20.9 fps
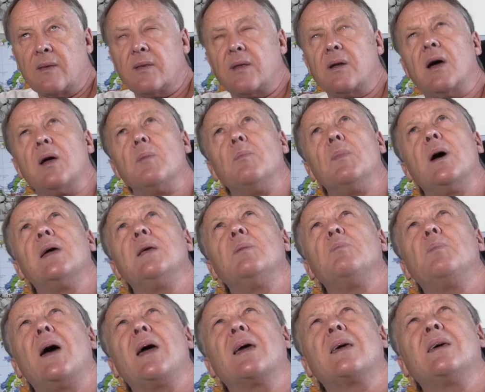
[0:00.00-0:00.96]
that I
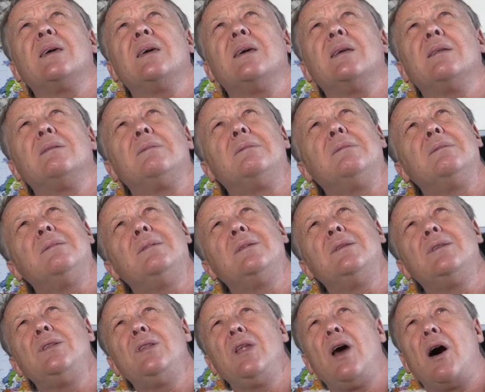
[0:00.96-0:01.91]
made back
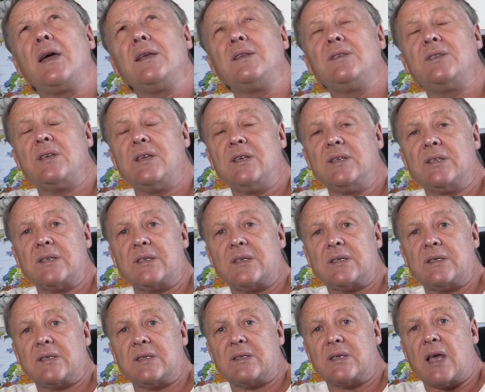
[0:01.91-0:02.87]
in
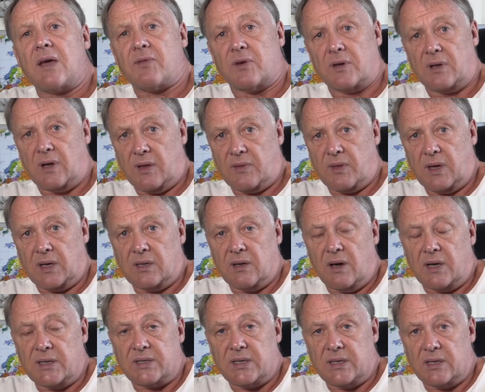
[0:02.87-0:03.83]
97, I think,
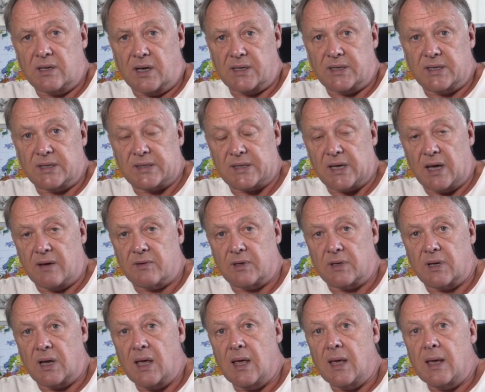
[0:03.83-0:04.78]

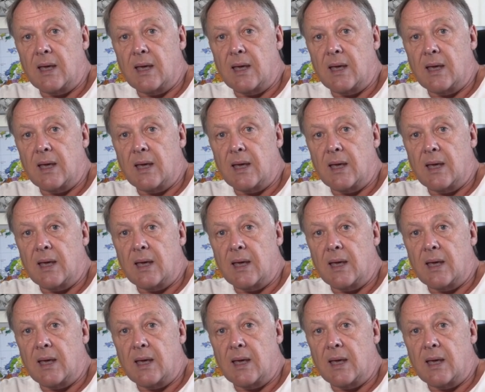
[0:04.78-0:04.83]
1997.